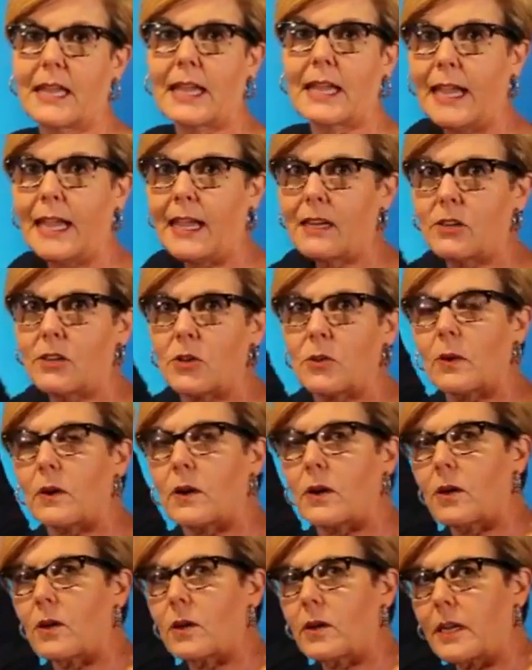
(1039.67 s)
And you
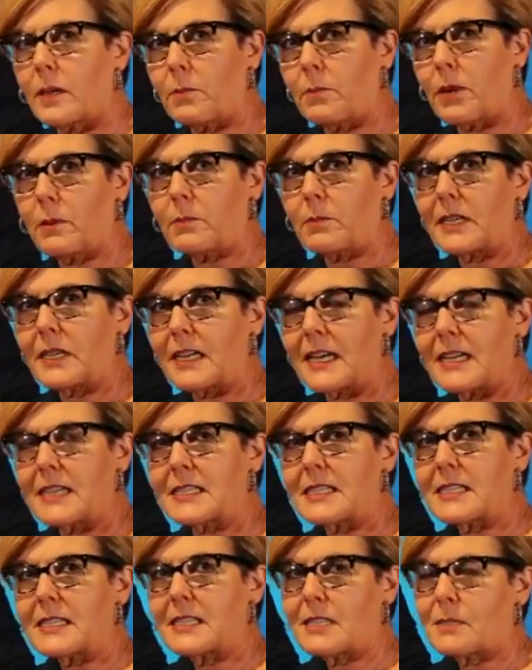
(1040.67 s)
all can probably
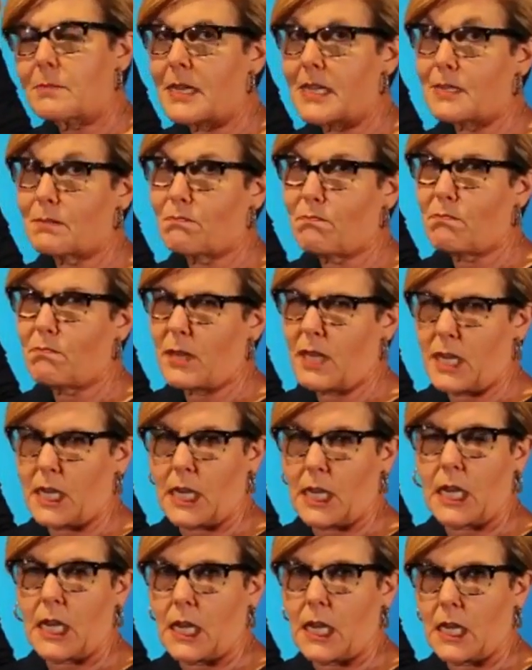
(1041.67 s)
guess this means
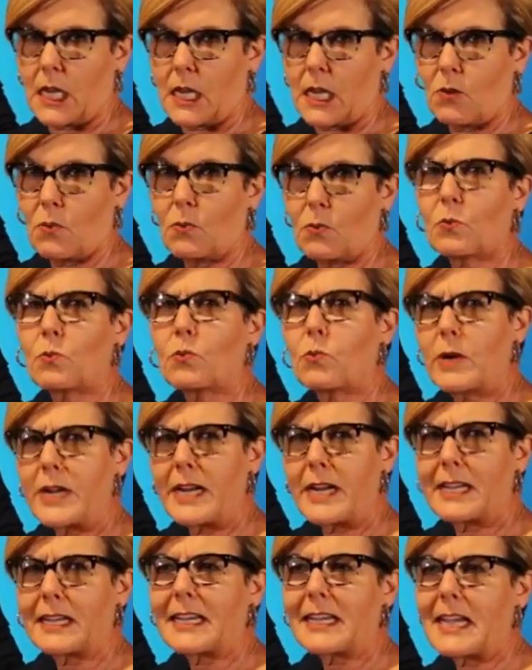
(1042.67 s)
big,
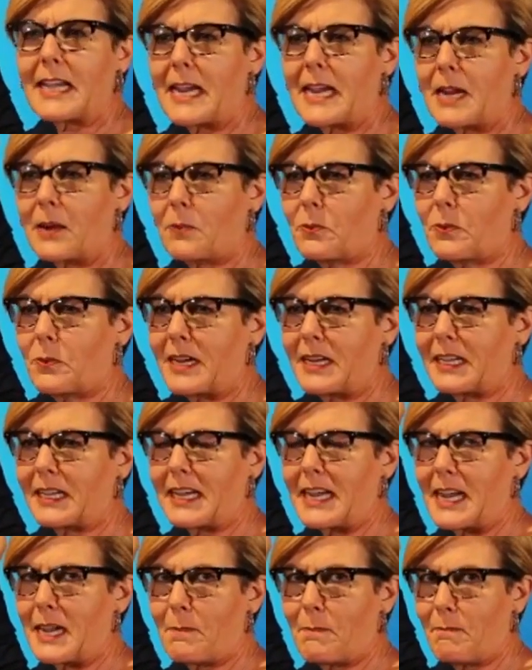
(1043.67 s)
really,
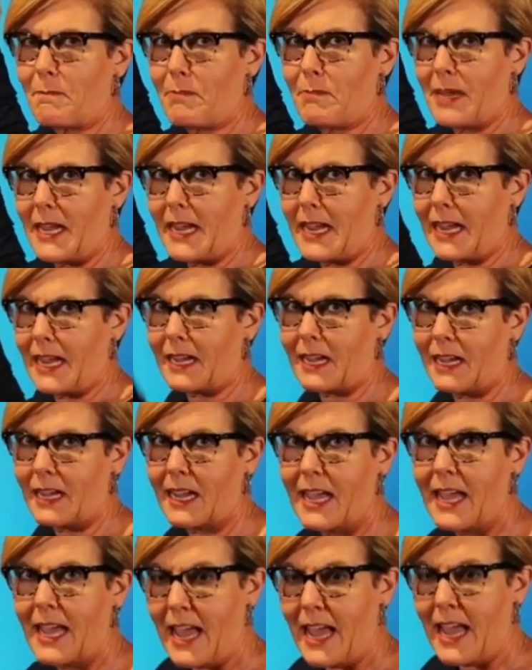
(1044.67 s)
really big.
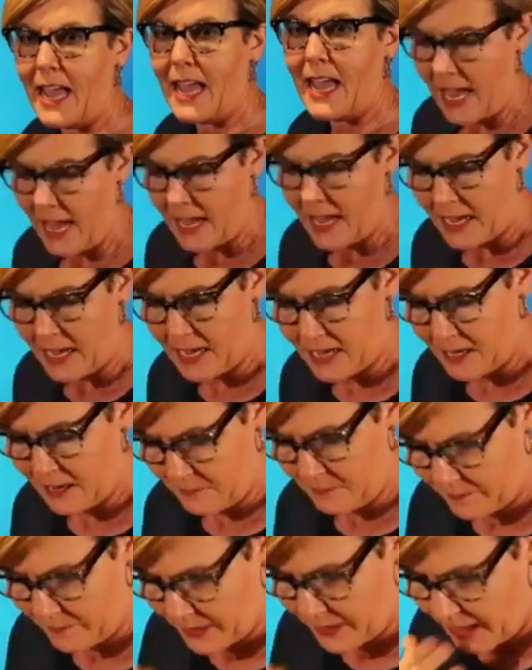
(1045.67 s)
Um,